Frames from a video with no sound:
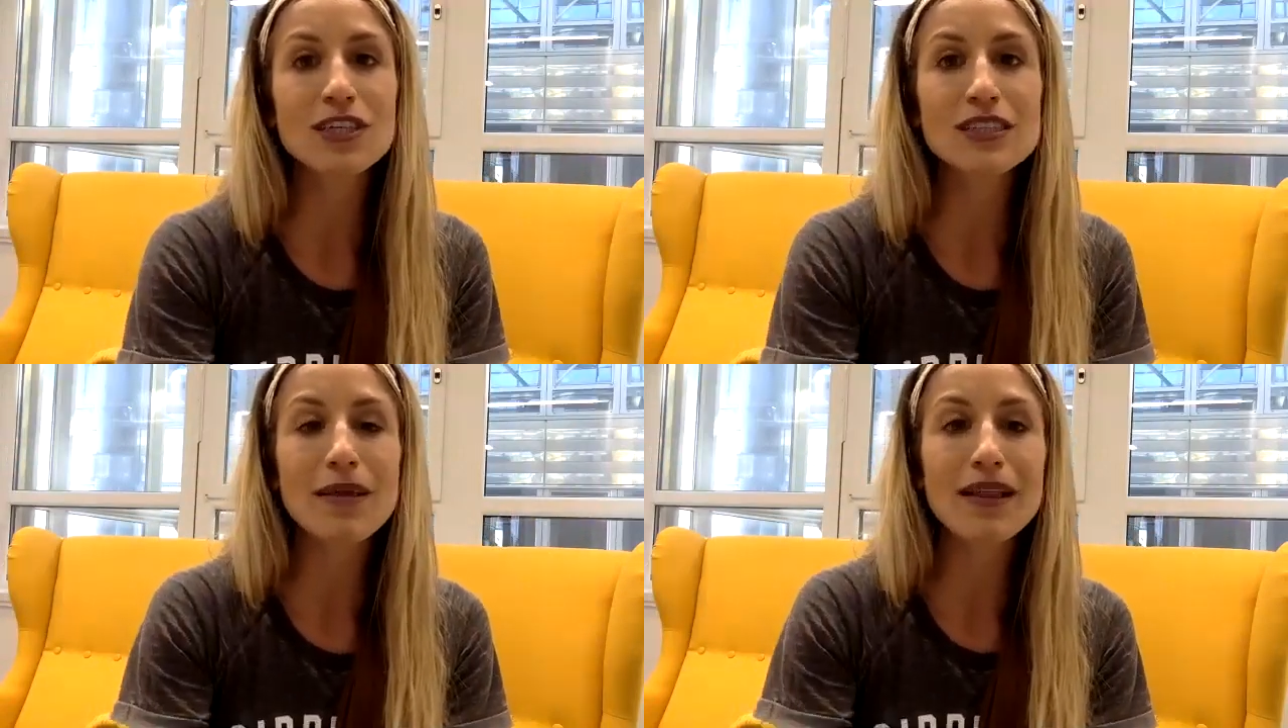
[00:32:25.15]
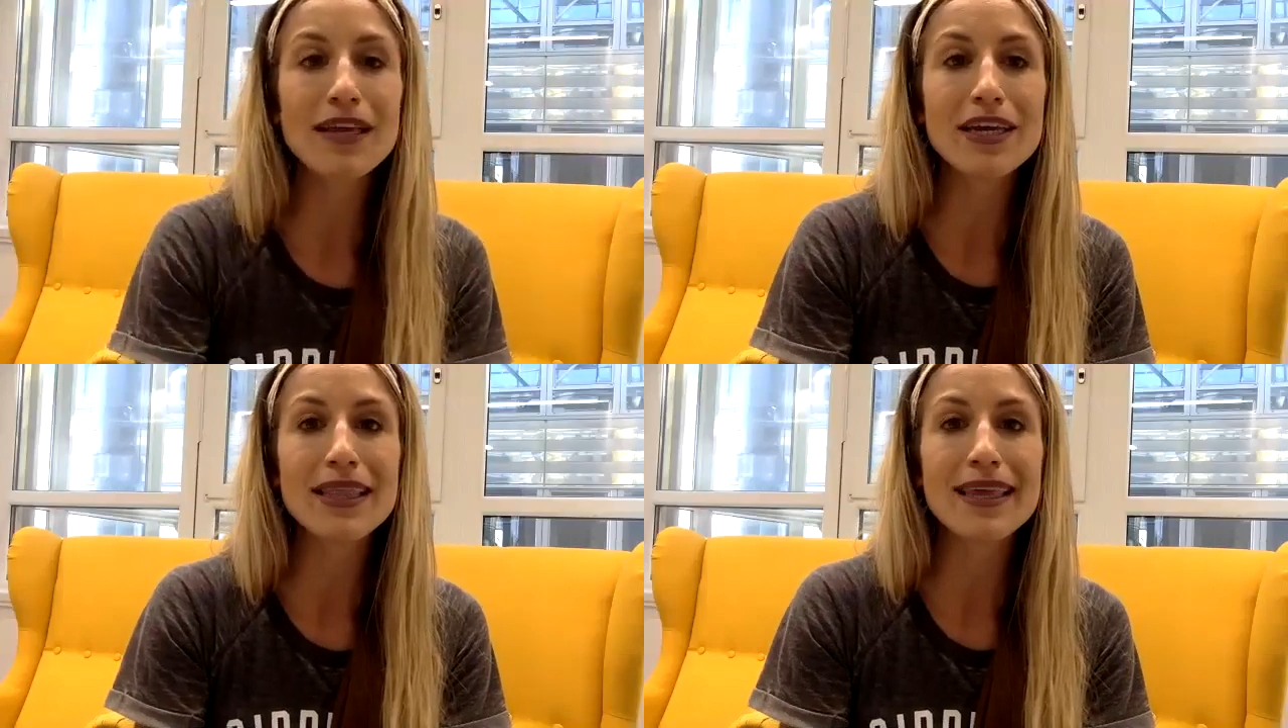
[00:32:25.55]
smelly
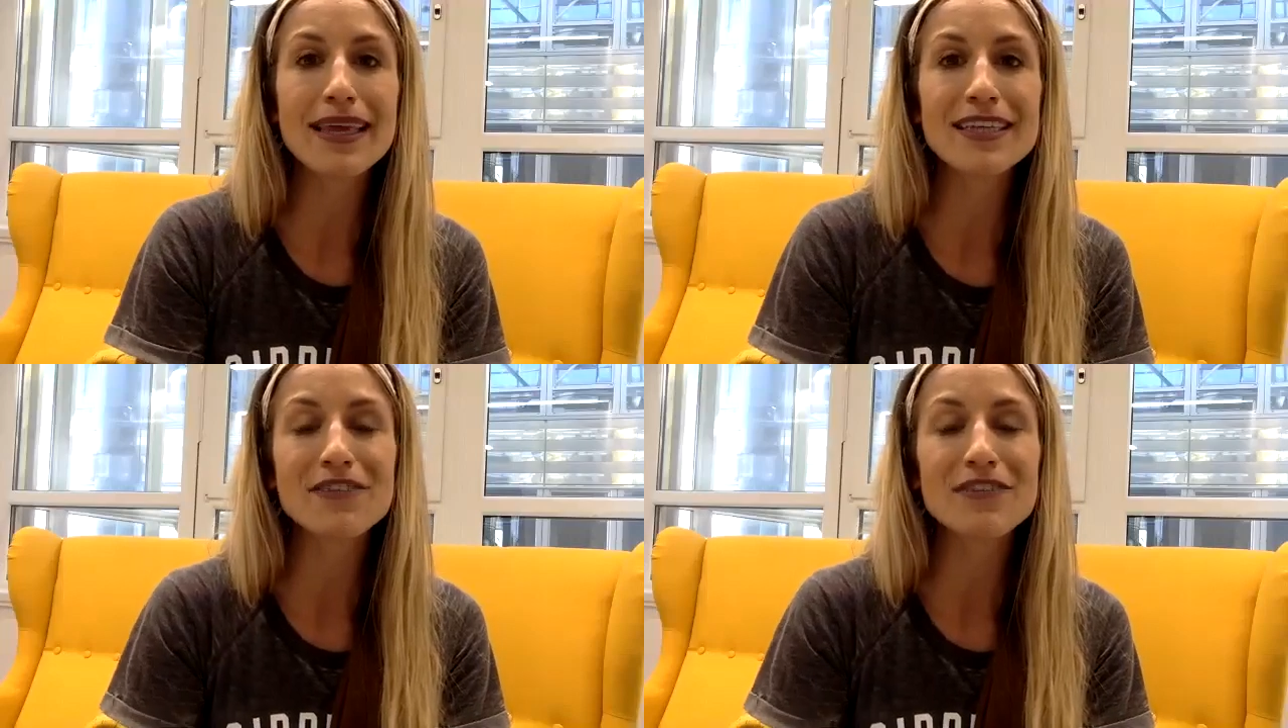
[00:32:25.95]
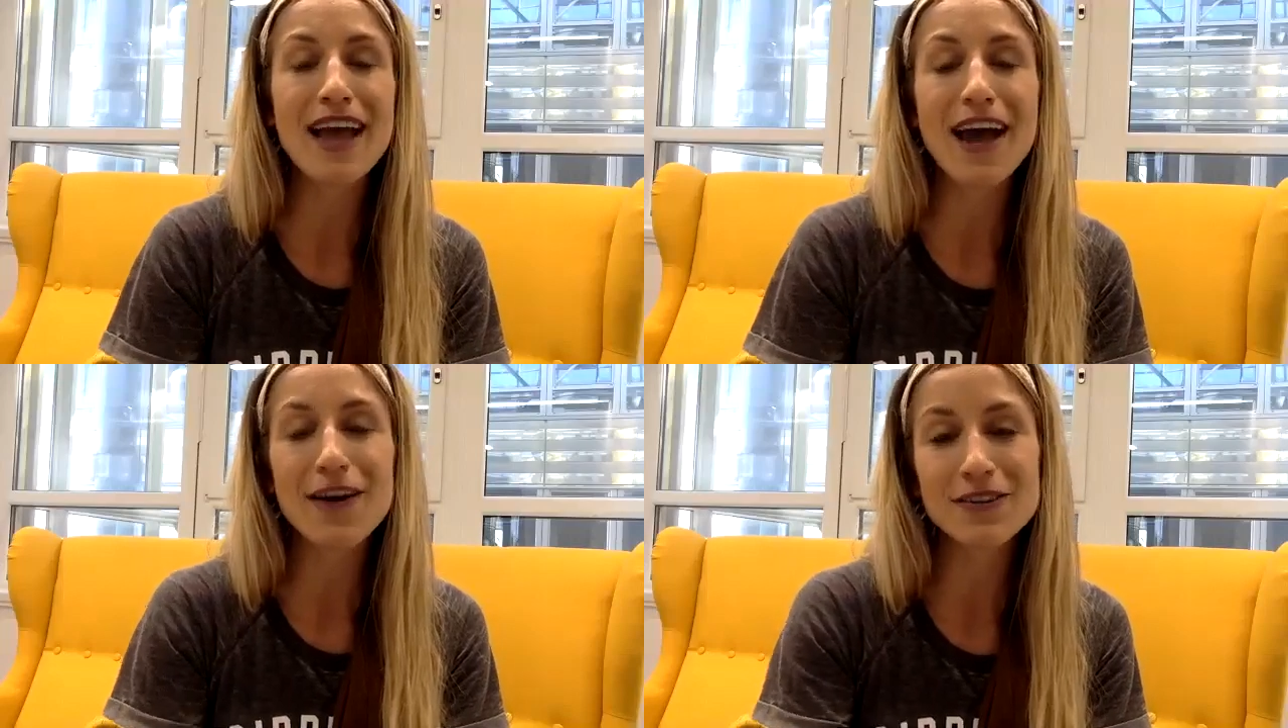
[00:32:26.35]
good things for the
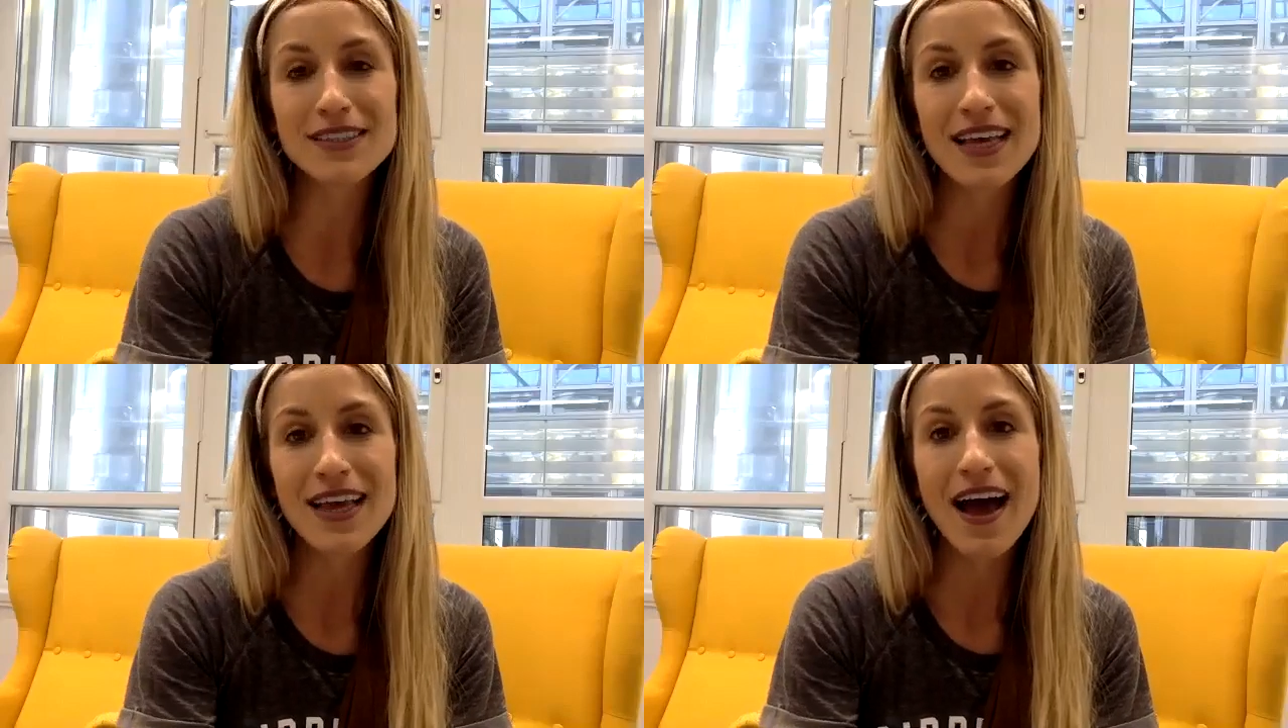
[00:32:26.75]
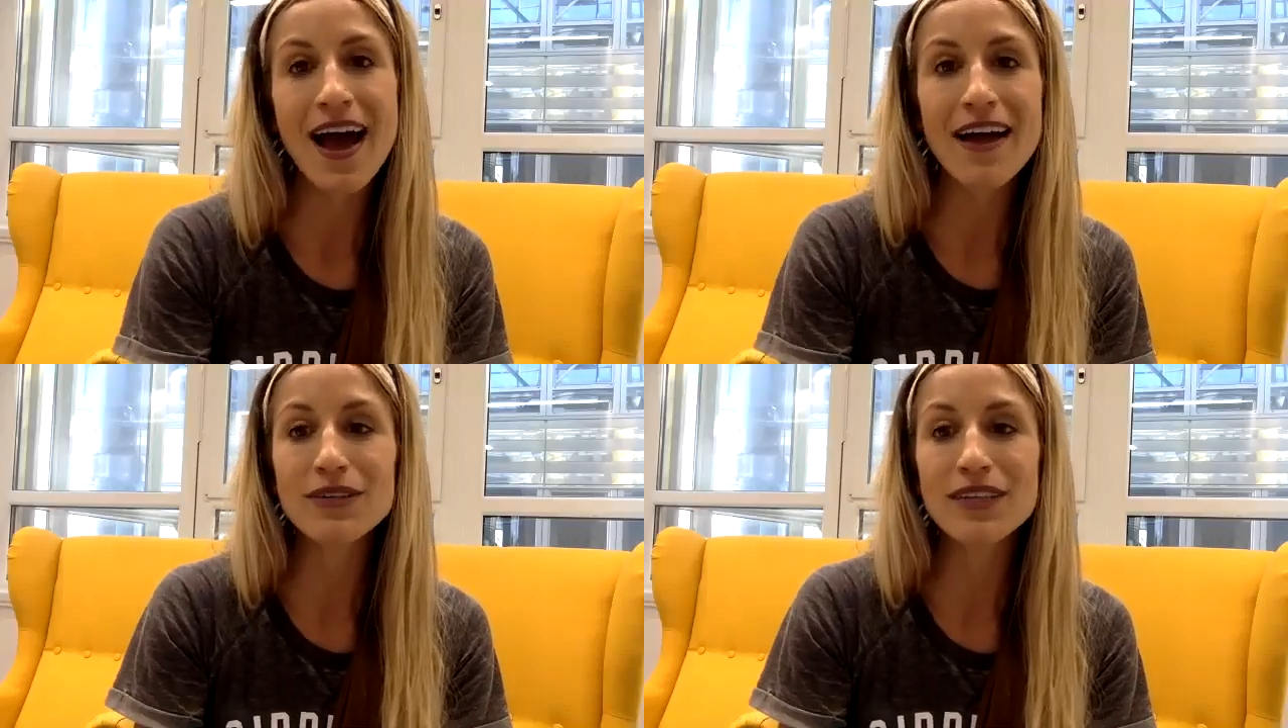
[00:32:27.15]
house.
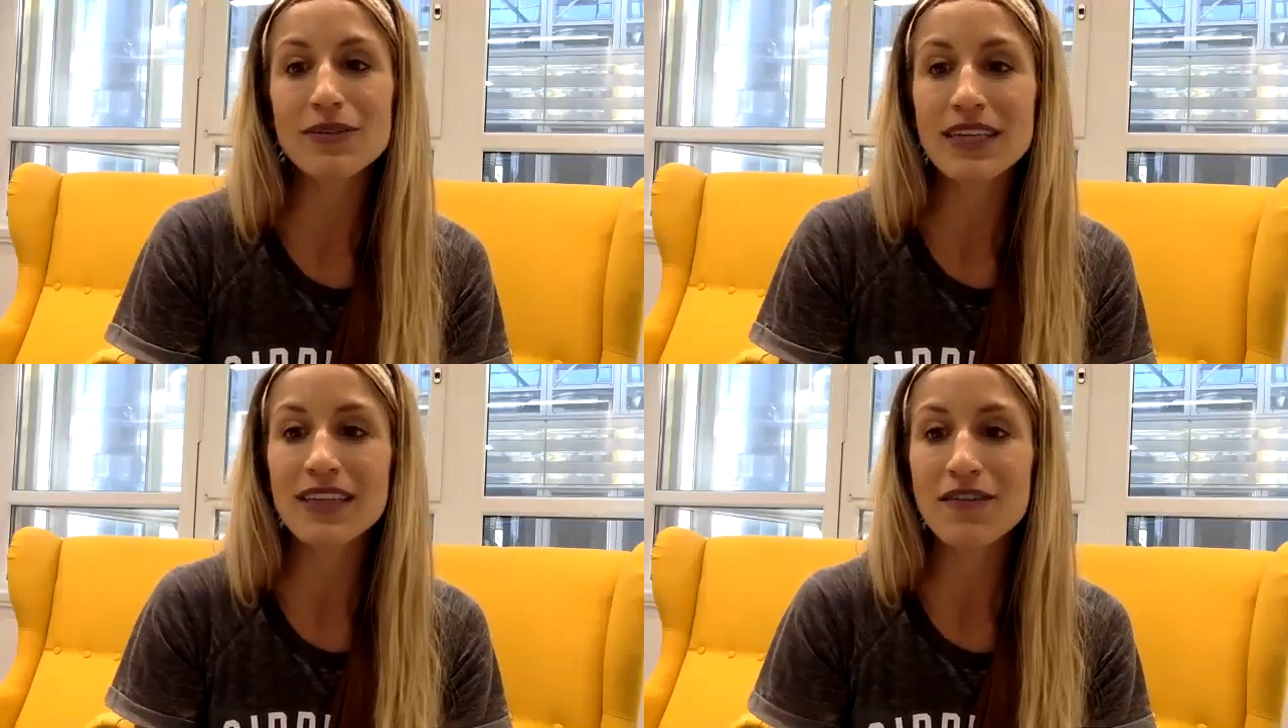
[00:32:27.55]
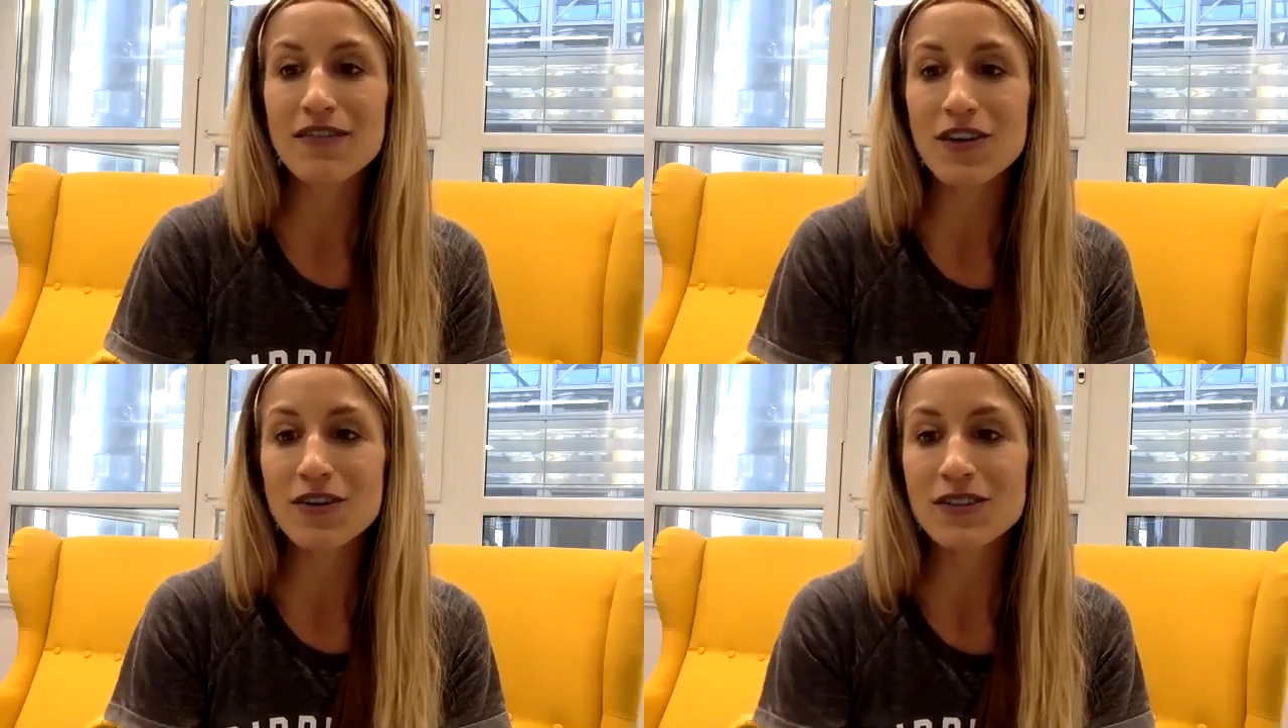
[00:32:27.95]
I really, really love
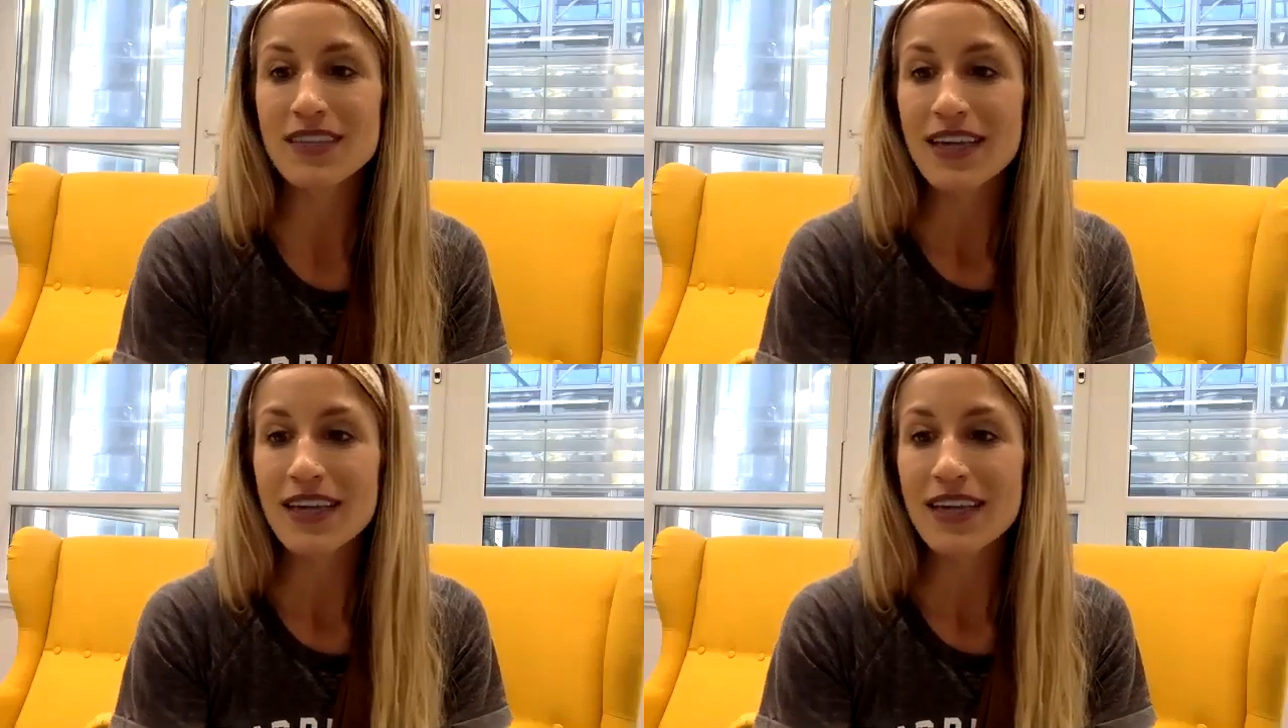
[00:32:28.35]
those.